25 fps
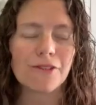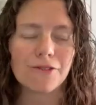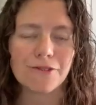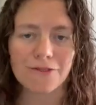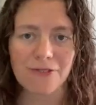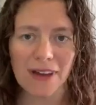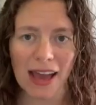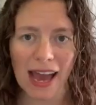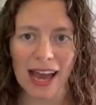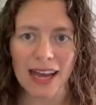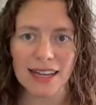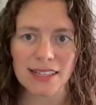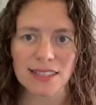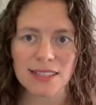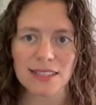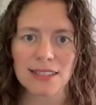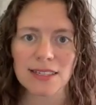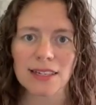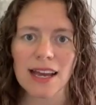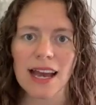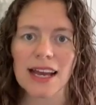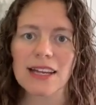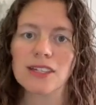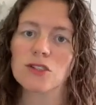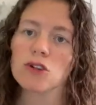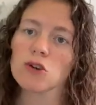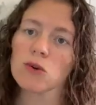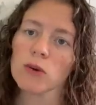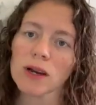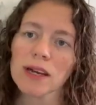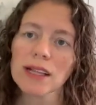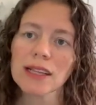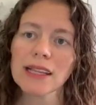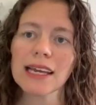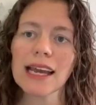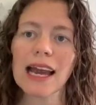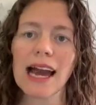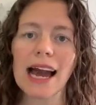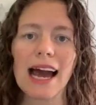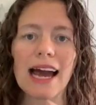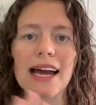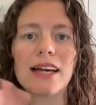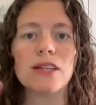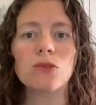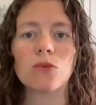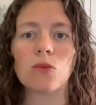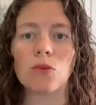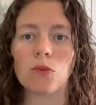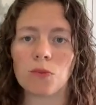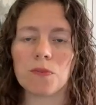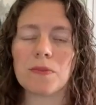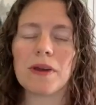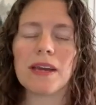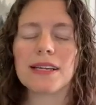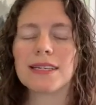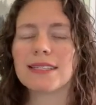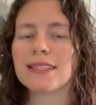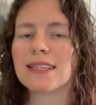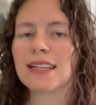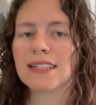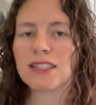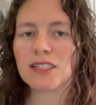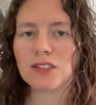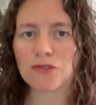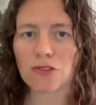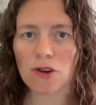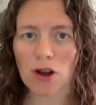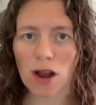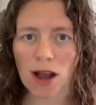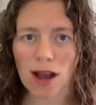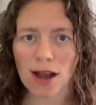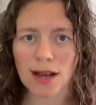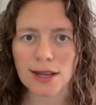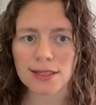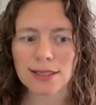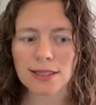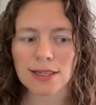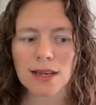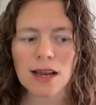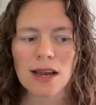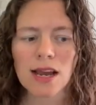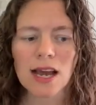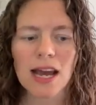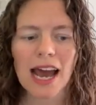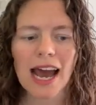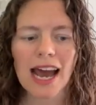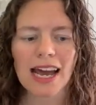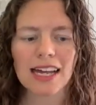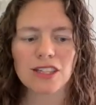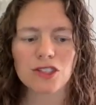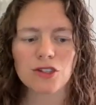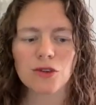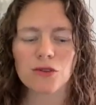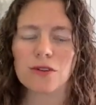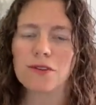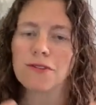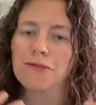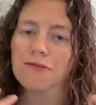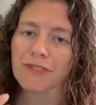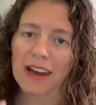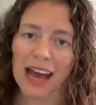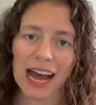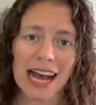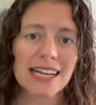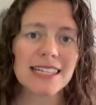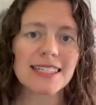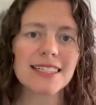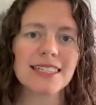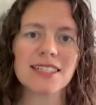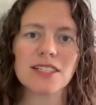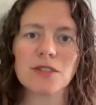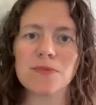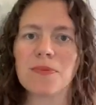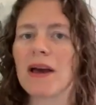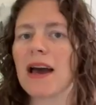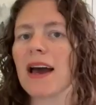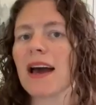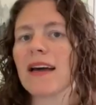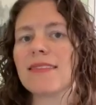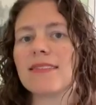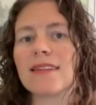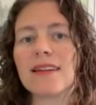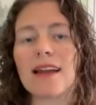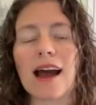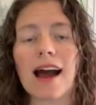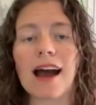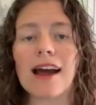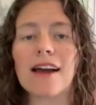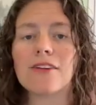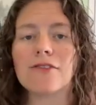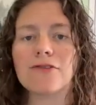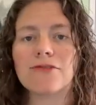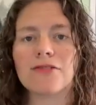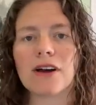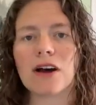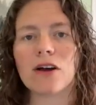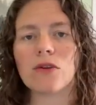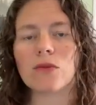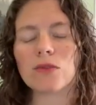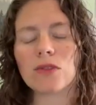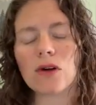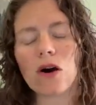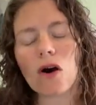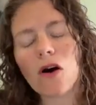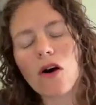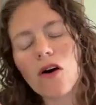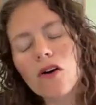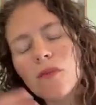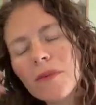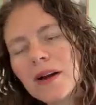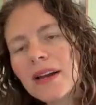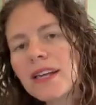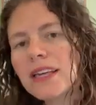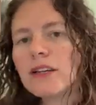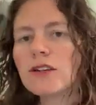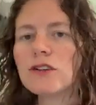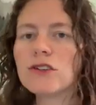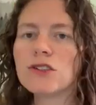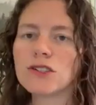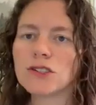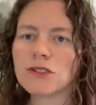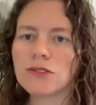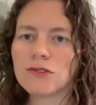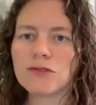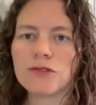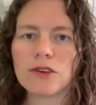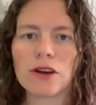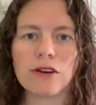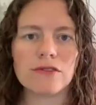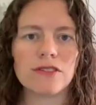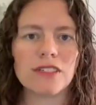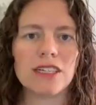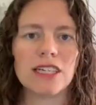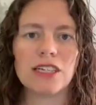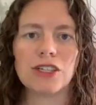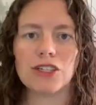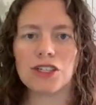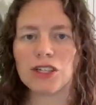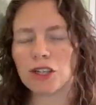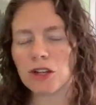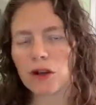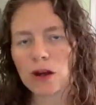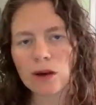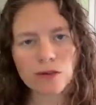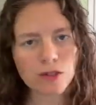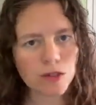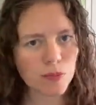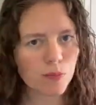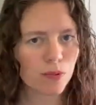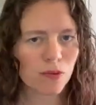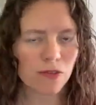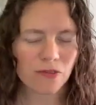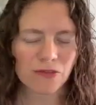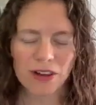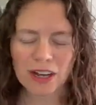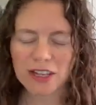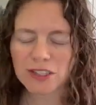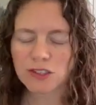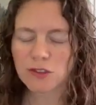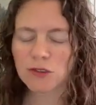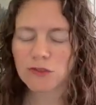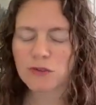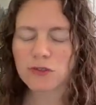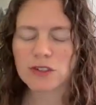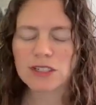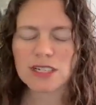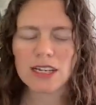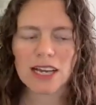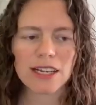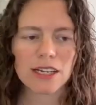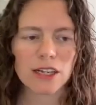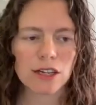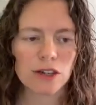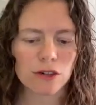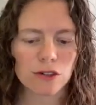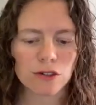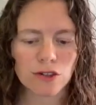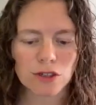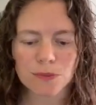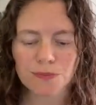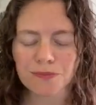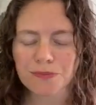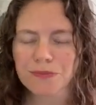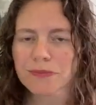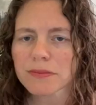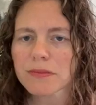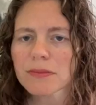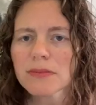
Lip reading: fast, as quickly as makes sense for us. And so the fastest path that I've found with all my years of teaching, I was a professor for 10 years,